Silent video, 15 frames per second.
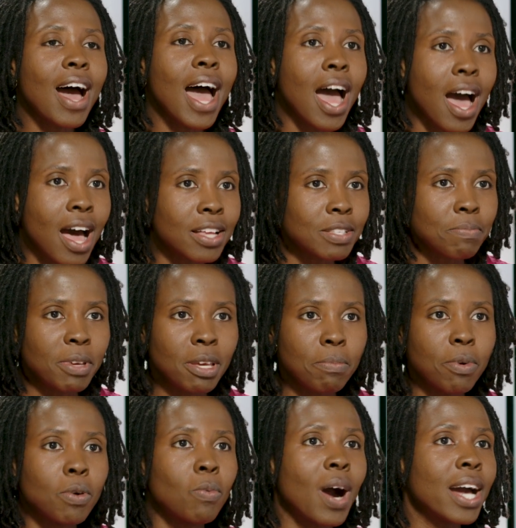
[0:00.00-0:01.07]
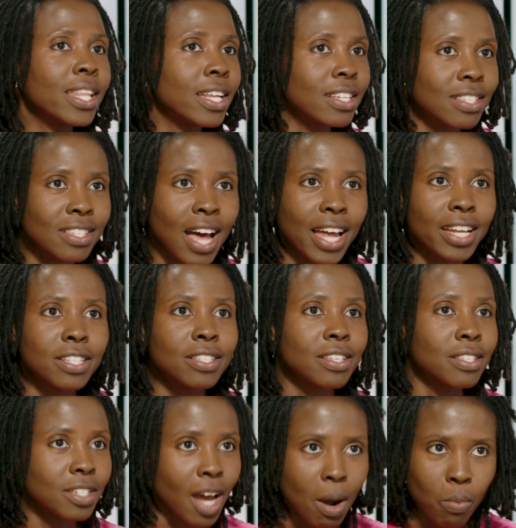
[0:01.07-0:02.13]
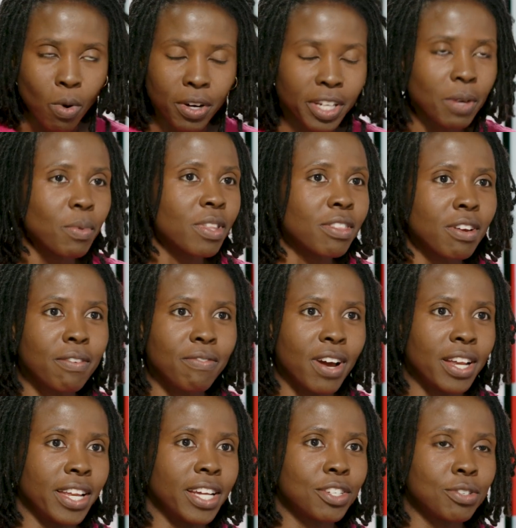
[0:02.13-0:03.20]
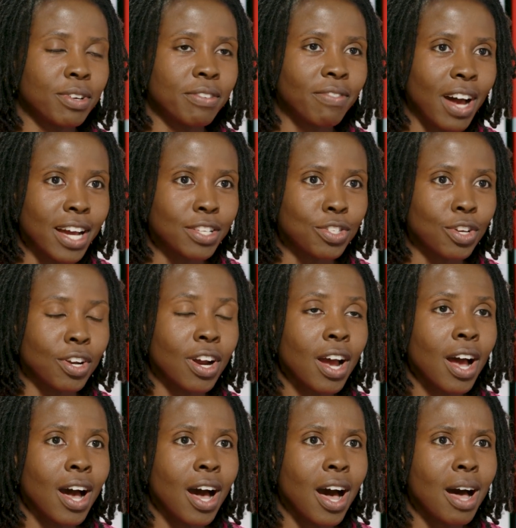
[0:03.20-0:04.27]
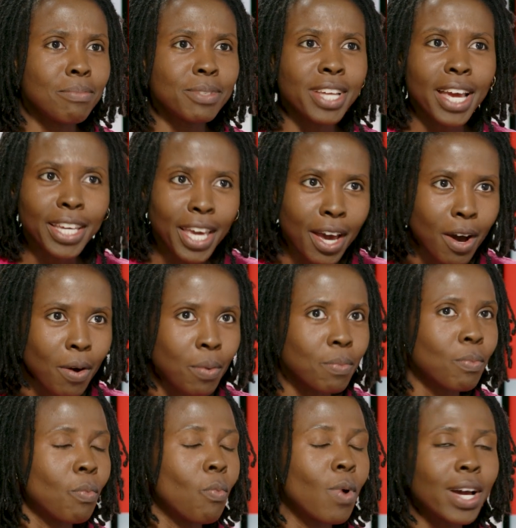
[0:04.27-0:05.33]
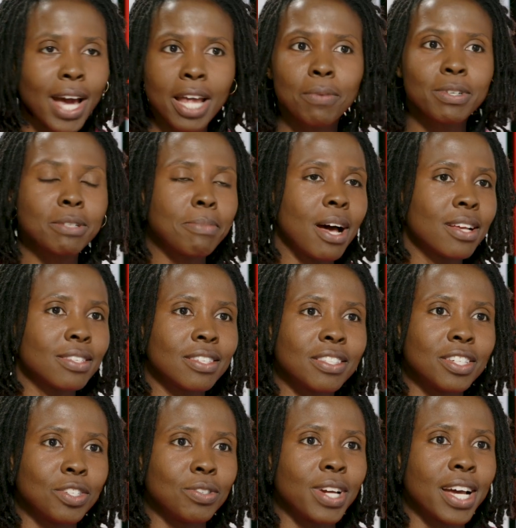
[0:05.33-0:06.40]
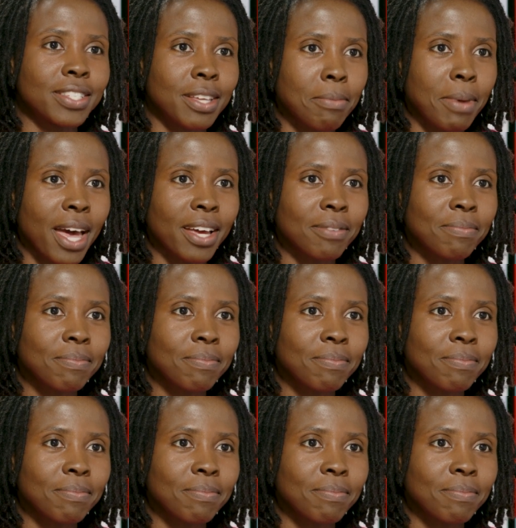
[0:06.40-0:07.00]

asked people why they decided to stop working with their financial advisor. Danielle, what kind of responses did you guys get back?